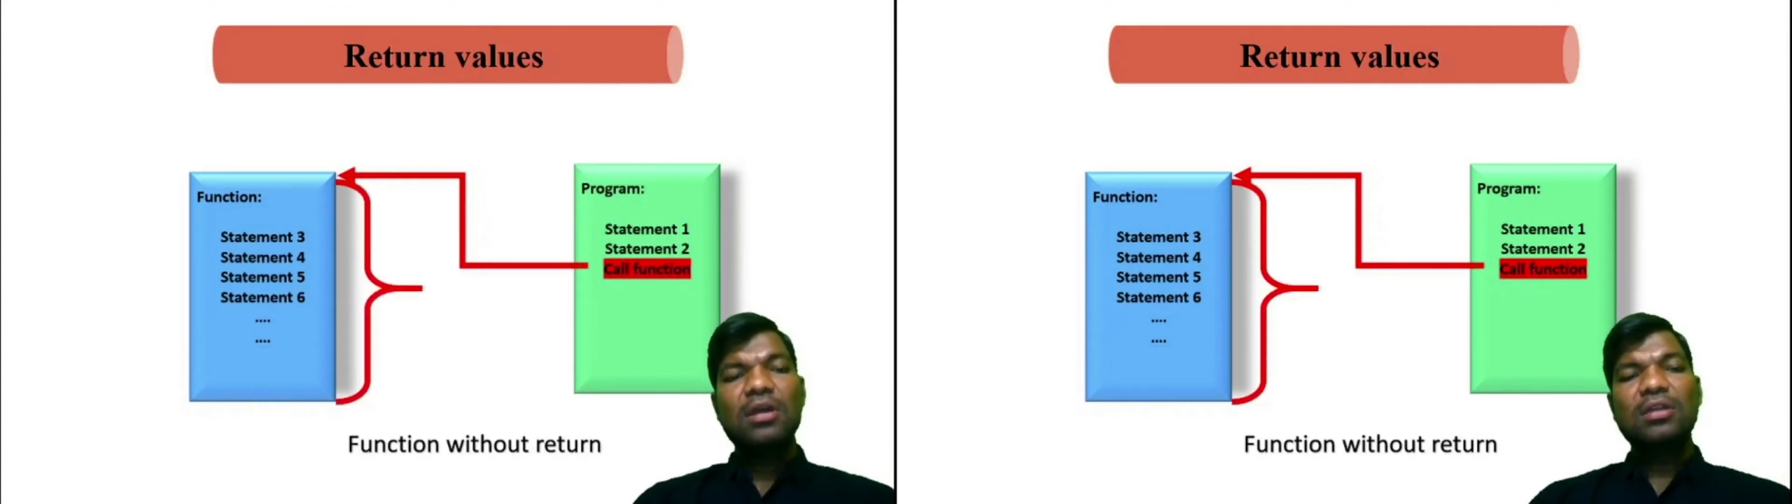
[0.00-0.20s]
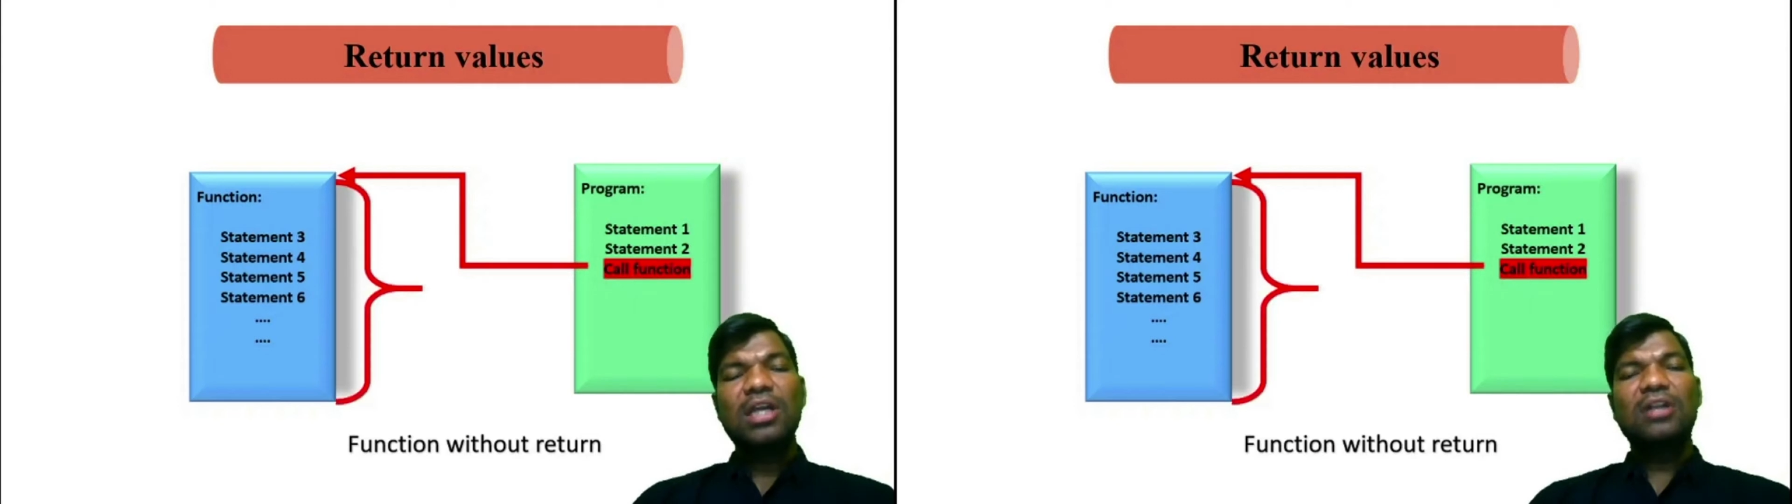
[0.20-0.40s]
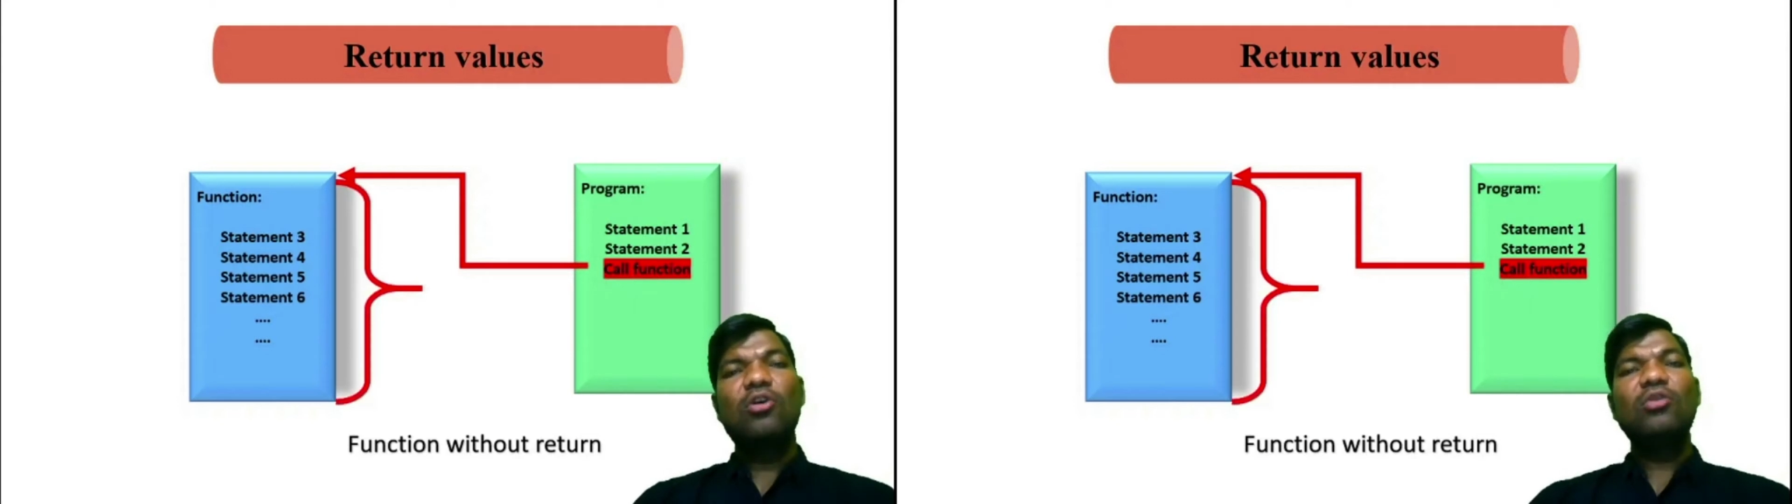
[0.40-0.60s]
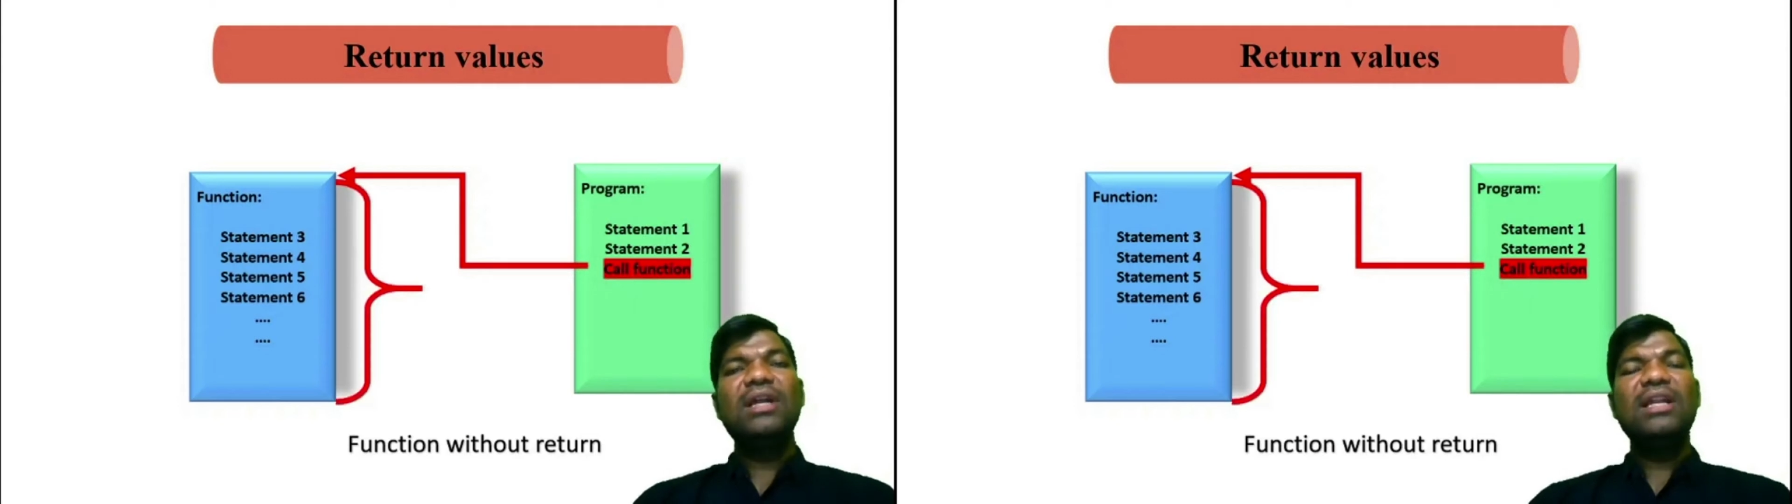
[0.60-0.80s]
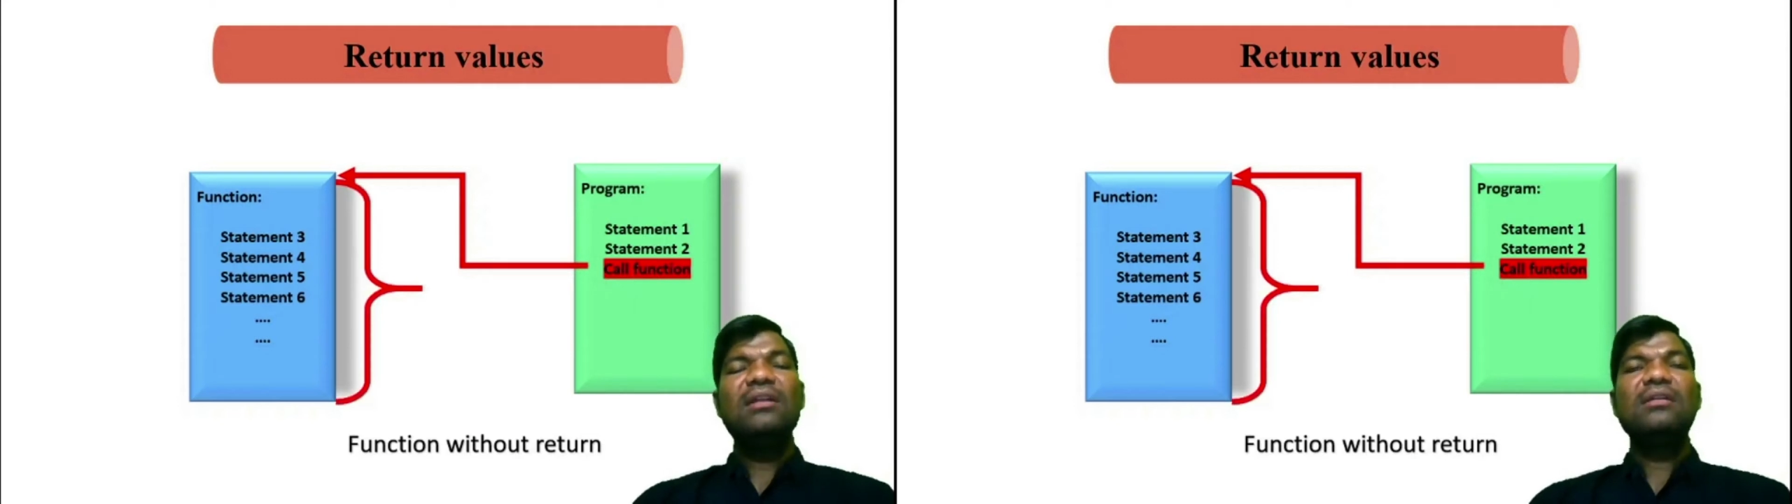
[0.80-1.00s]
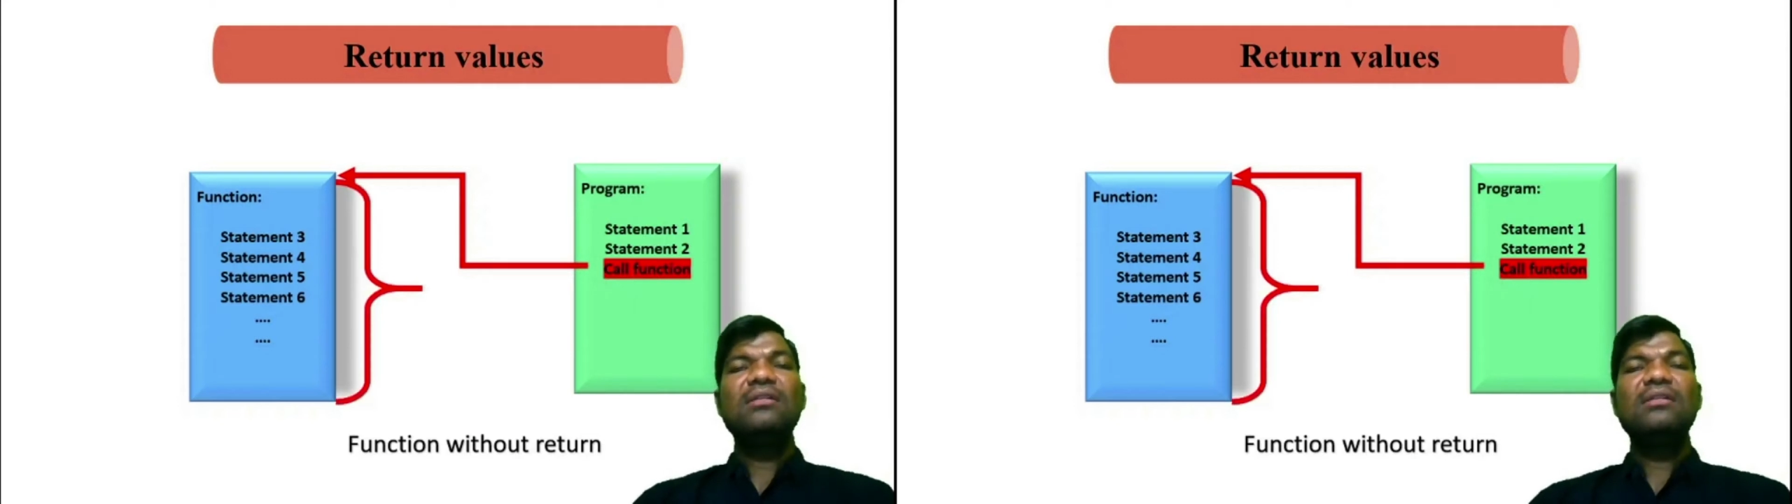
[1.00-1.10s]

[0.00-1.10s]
the total